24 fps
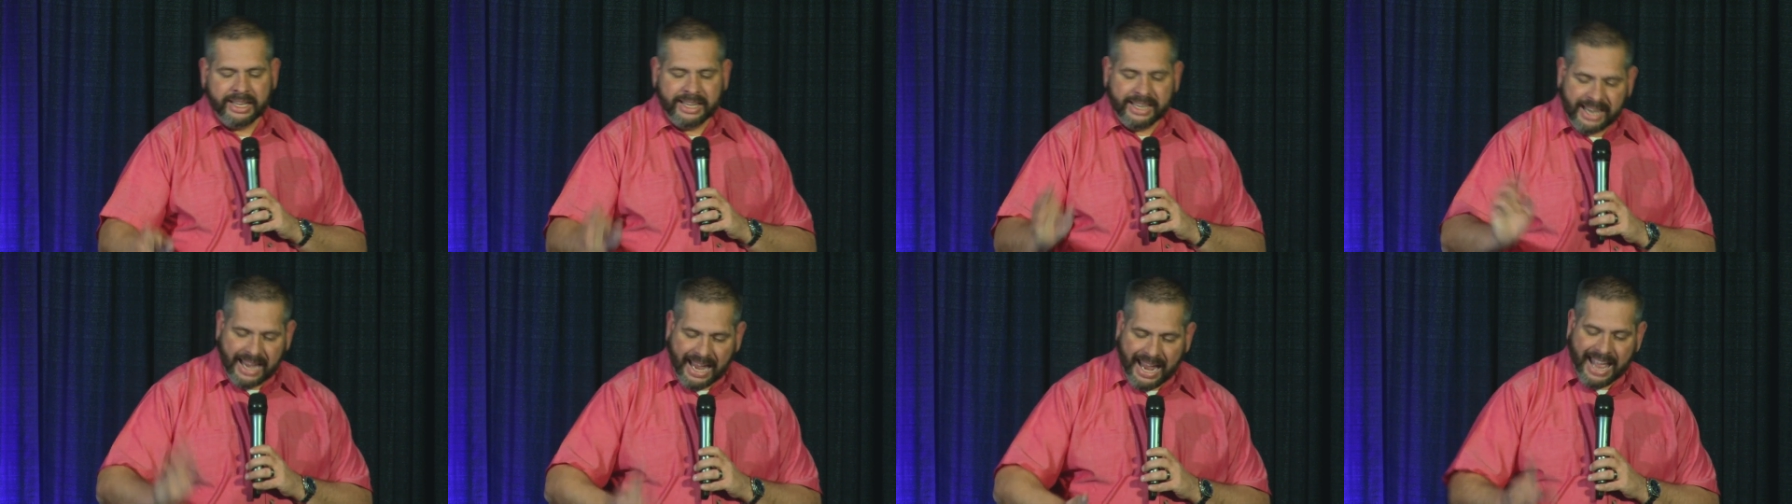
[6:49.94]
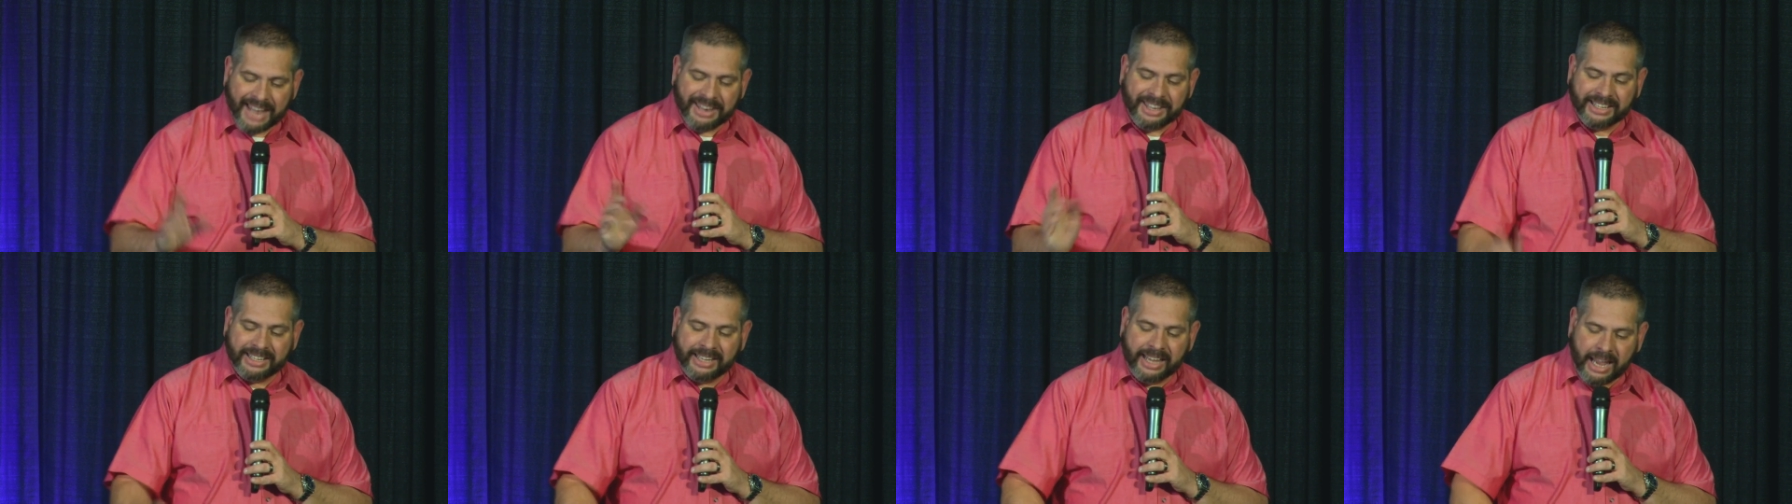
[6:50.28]
He
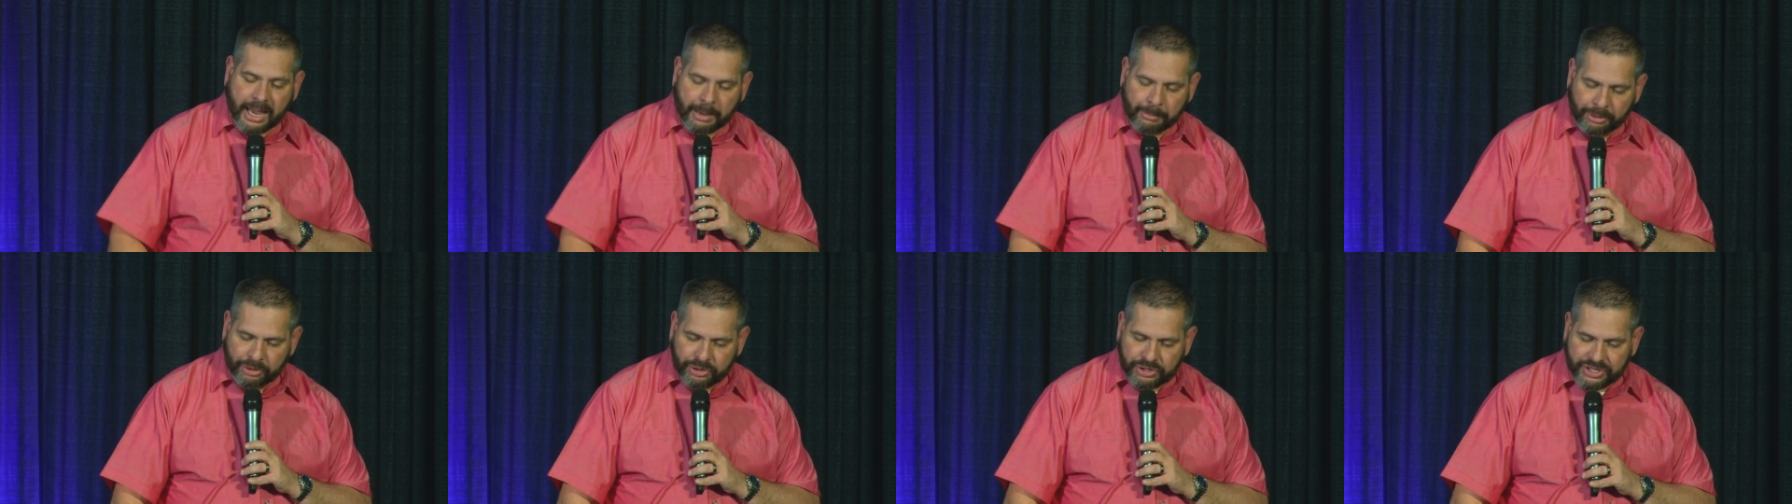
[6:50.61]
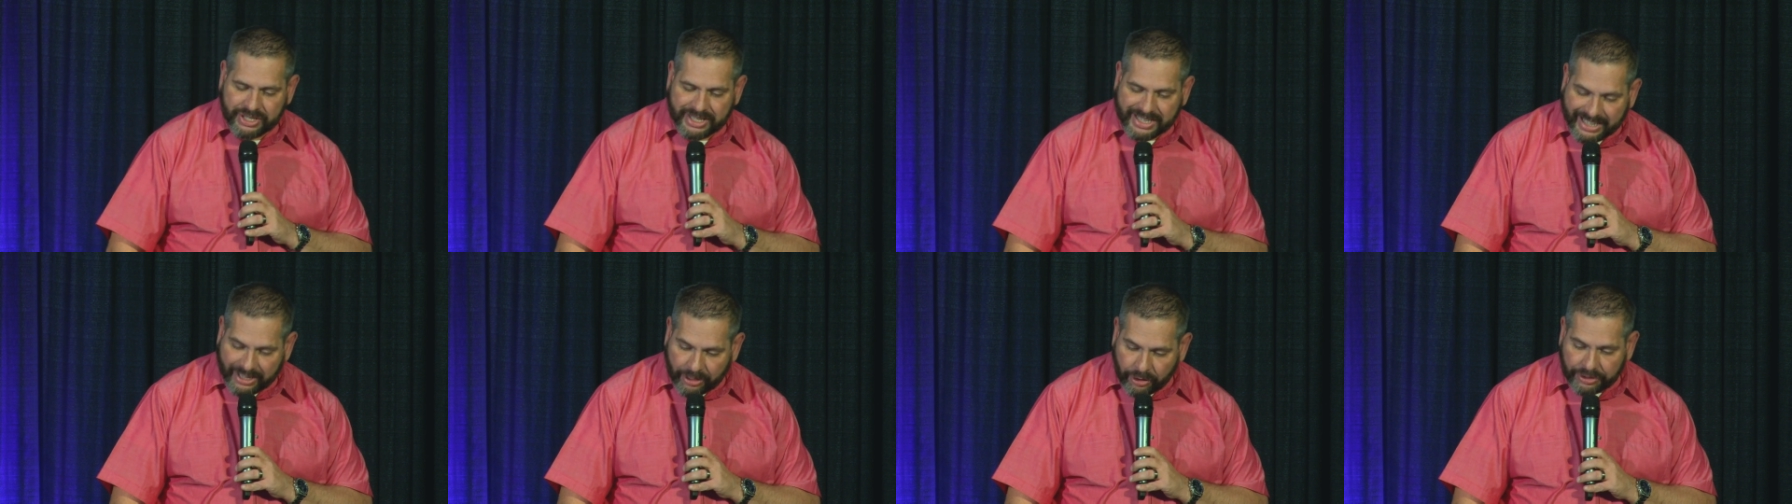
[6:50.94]
had the
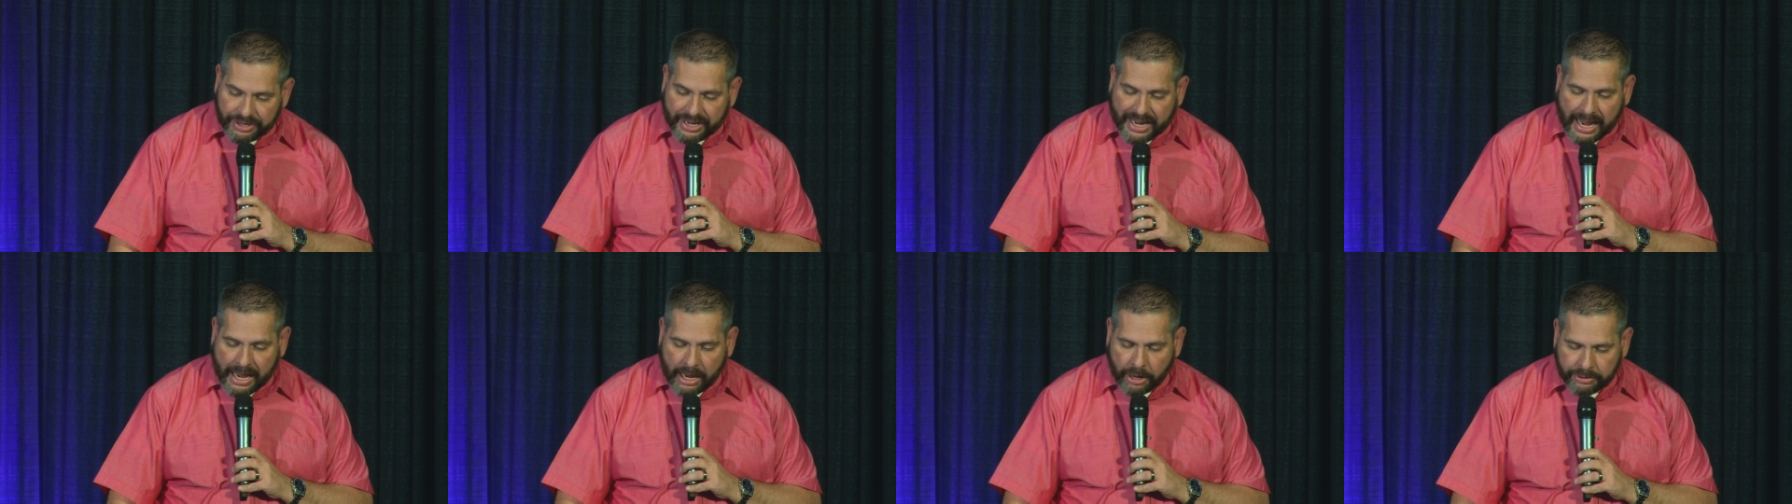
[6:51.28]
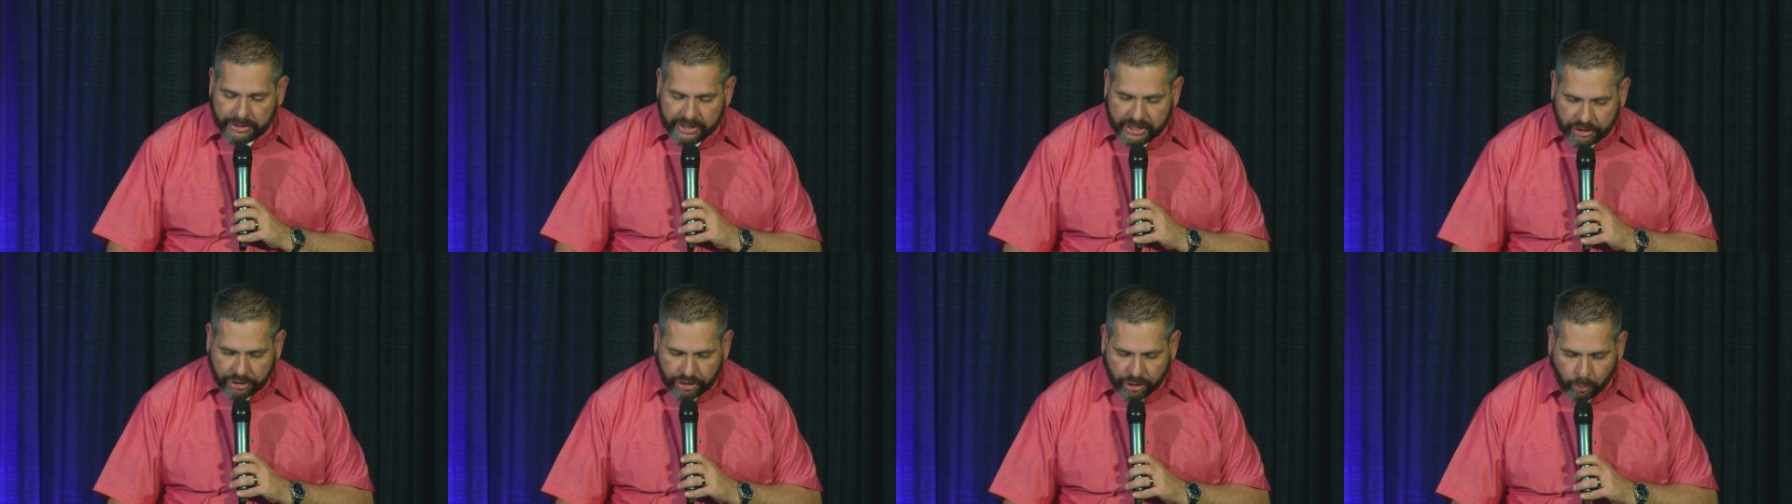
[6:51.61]
camels kneel
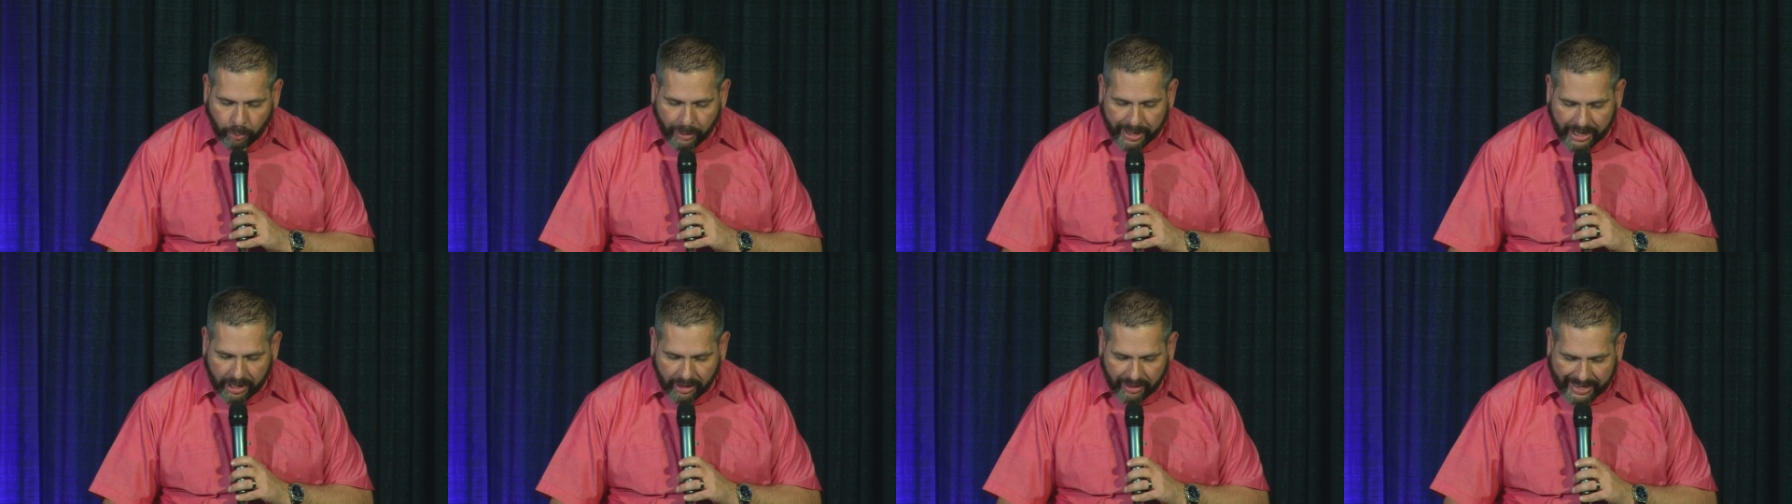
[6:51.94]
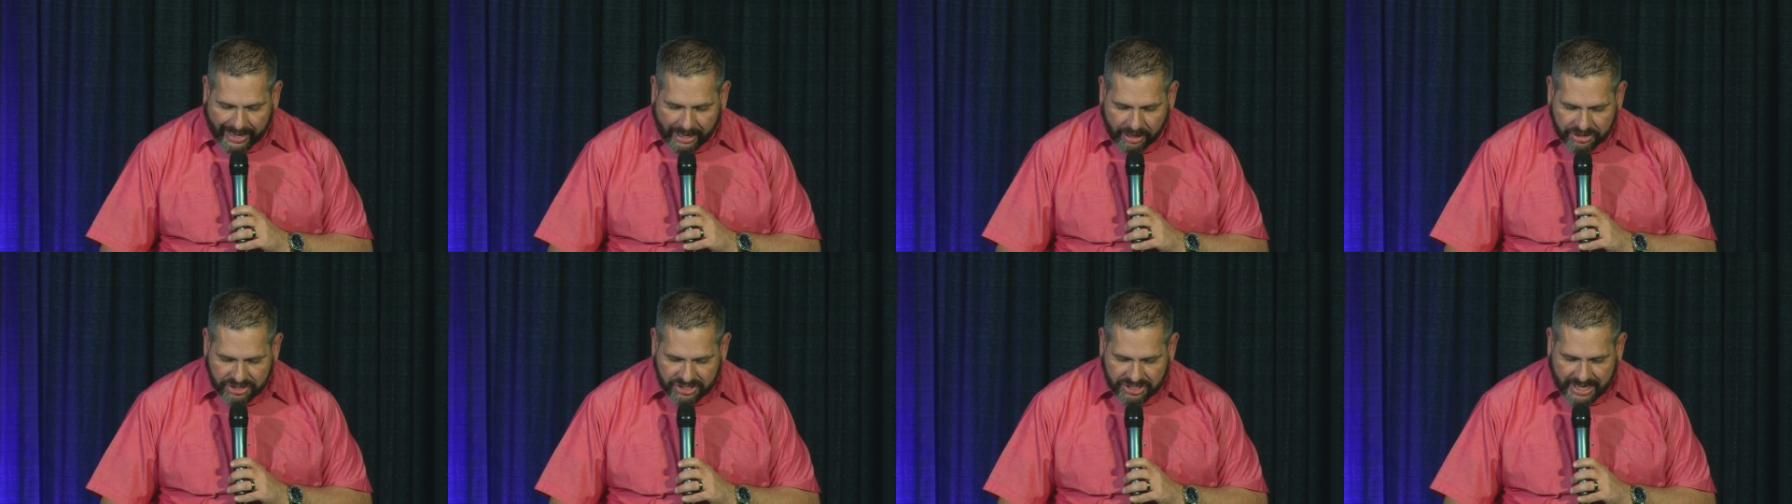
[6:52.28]
down near the well
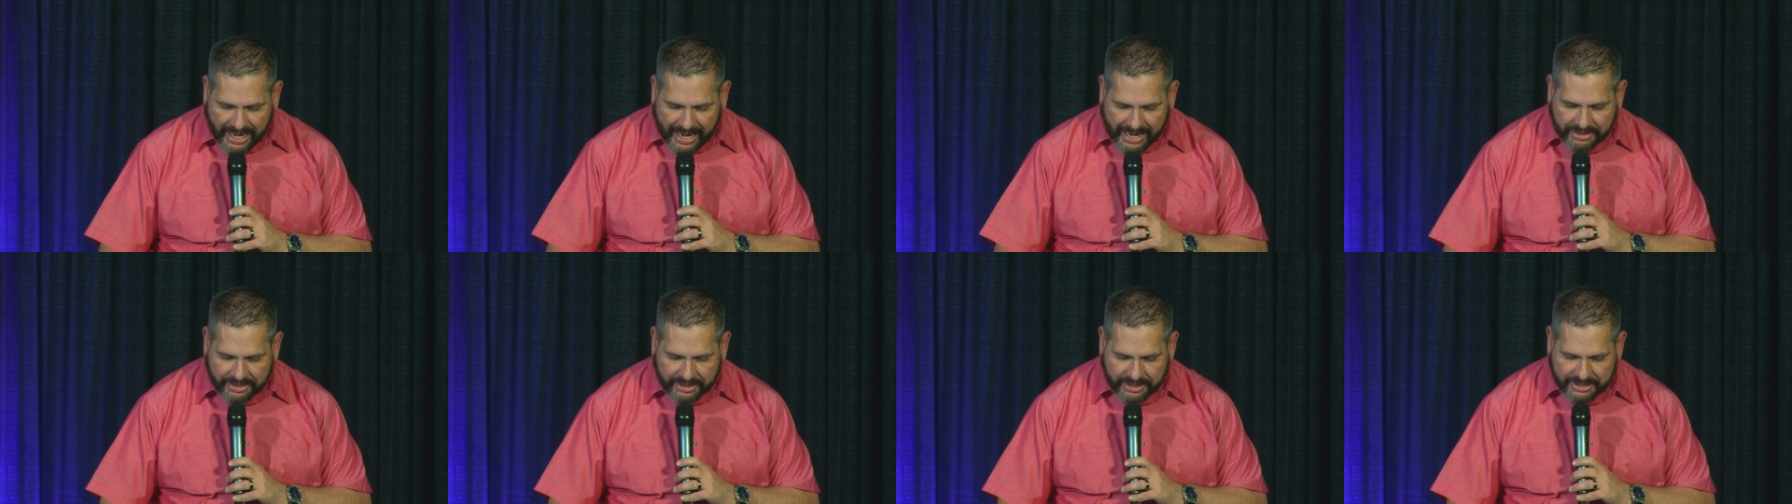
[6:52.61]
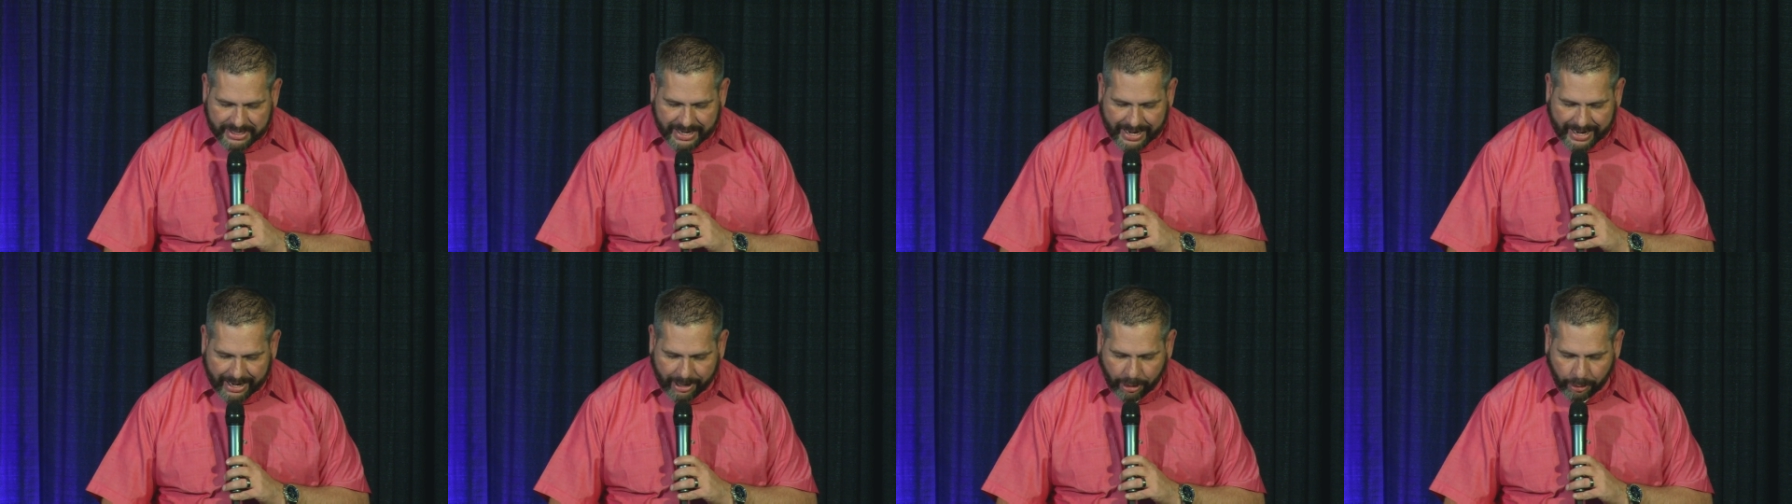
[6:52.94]
outside the
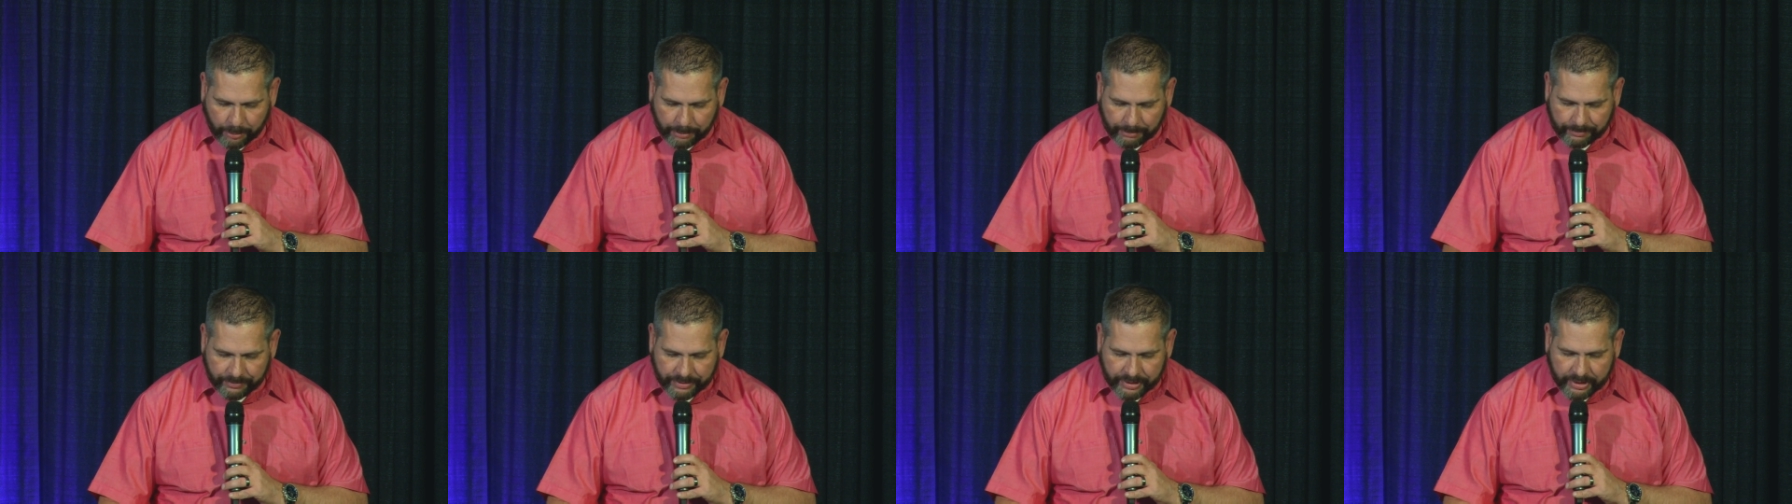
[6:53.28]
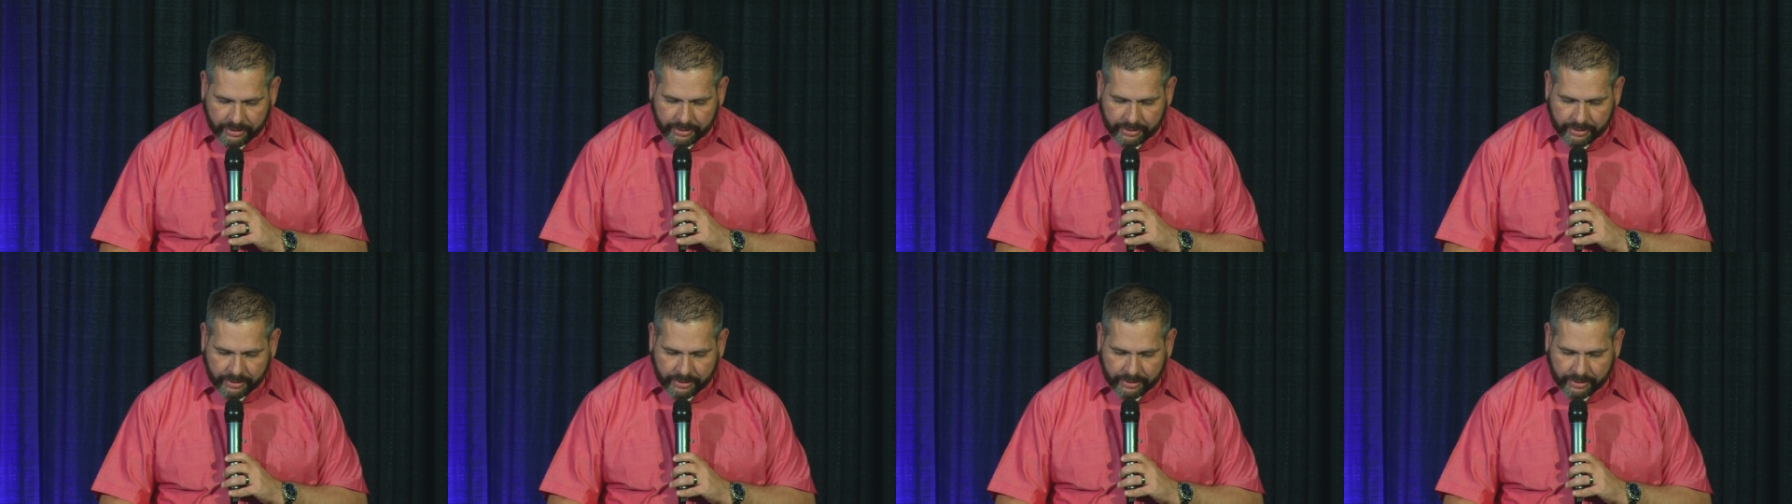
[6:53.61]
town